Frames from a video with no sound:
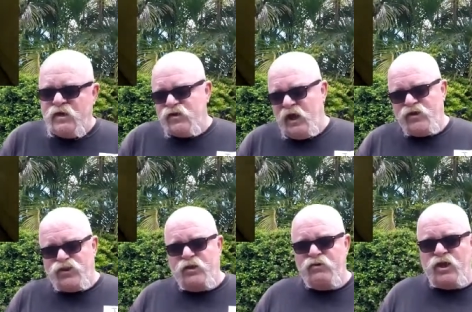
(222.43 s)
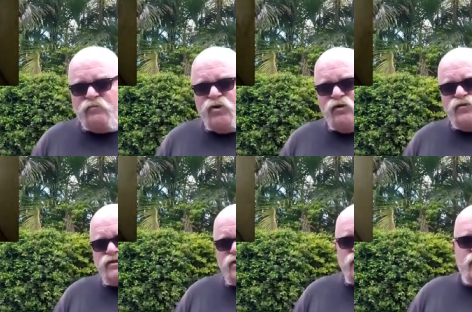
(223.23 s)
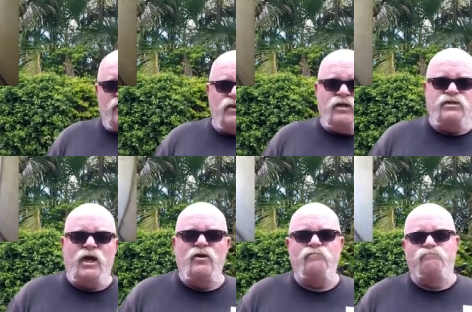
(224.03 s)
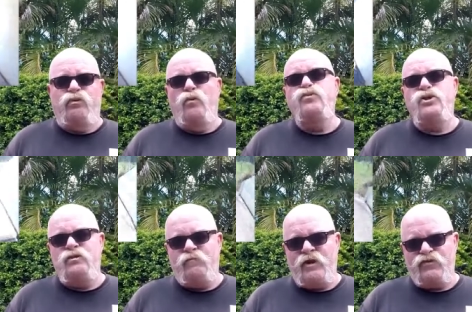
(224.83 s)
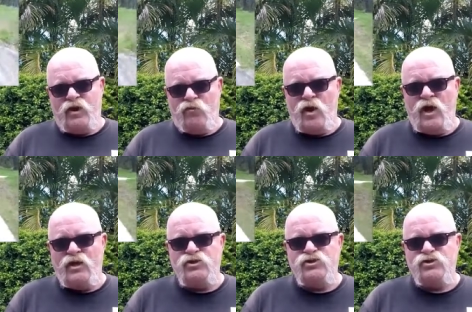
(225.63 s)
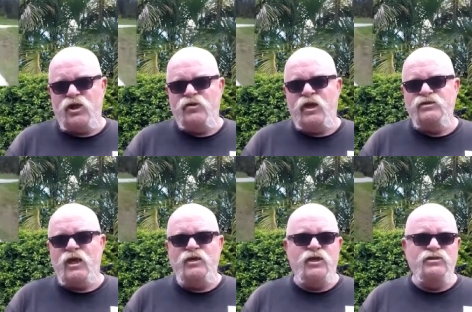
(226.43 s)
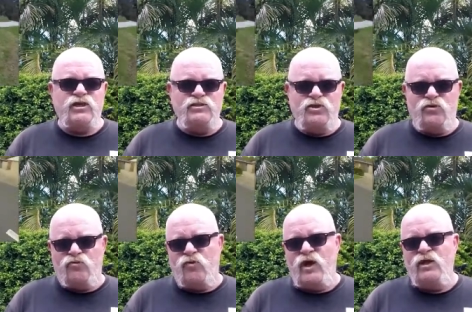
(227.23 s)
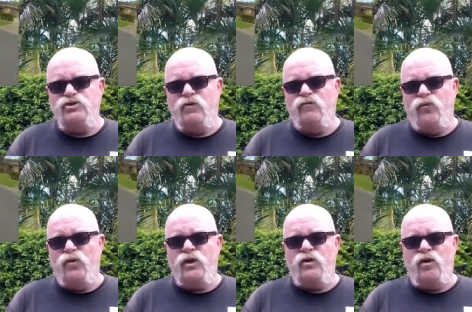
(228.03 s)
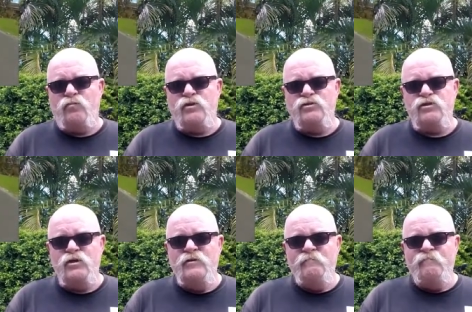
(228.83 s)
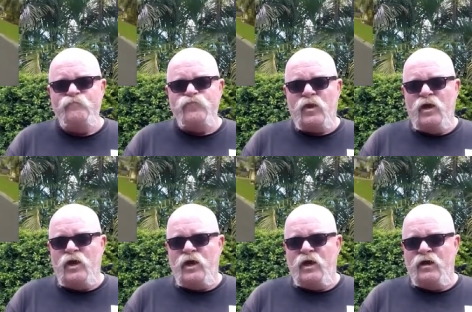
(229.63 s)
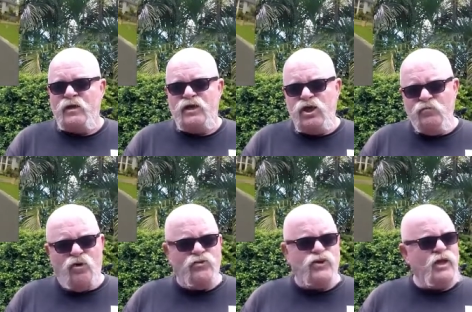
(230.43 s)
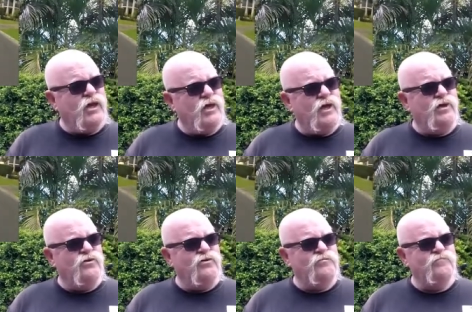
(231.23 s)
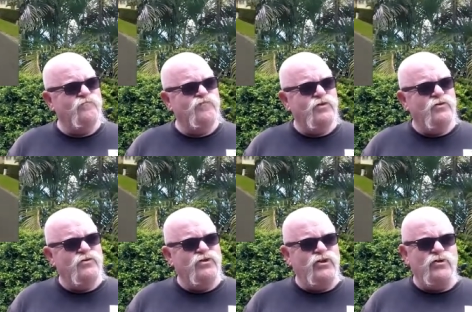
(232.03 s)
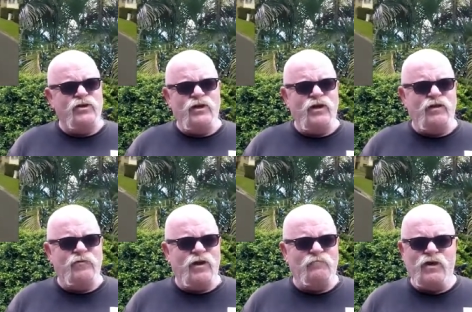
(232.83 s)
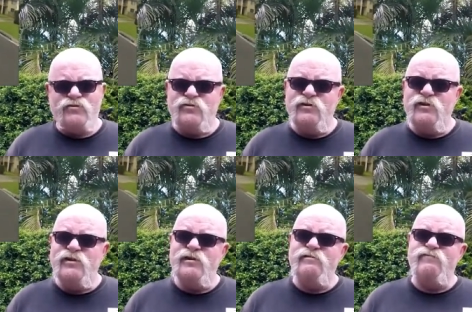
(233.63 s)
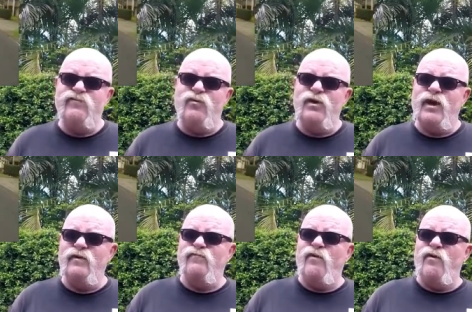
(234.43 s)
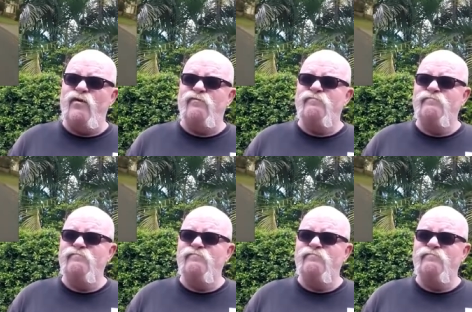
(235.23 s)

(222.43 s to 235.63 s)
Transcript: The other thing with E-Move is that, you know, they don't bullshit about their range. So they say these things have got a range of 40 kilometers. Now, you might think, hang on, 13 amp hour battery, 48 volt,